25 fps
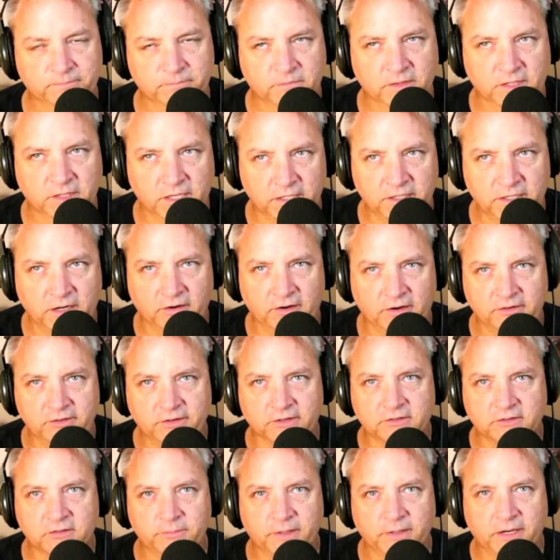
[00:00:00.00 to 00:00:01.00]
in there, he
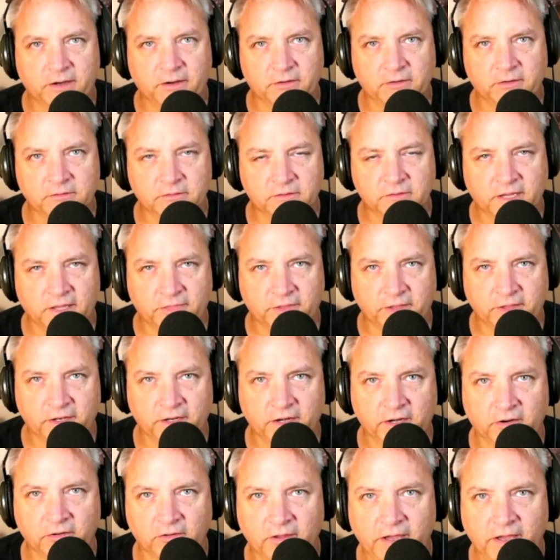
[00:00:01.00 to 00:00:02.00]
talks about at the end
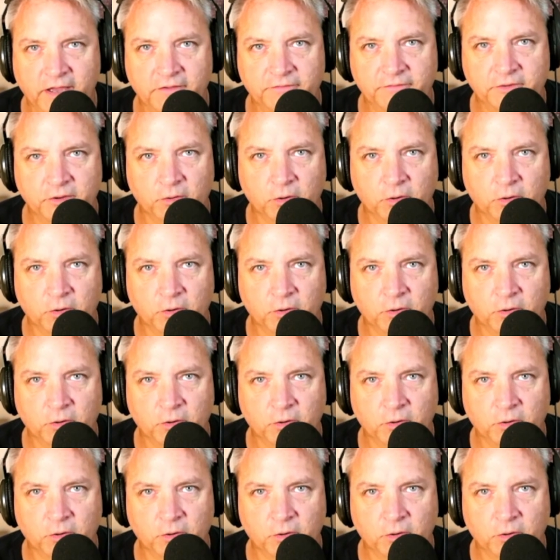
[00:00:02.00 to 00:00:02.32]
of your life,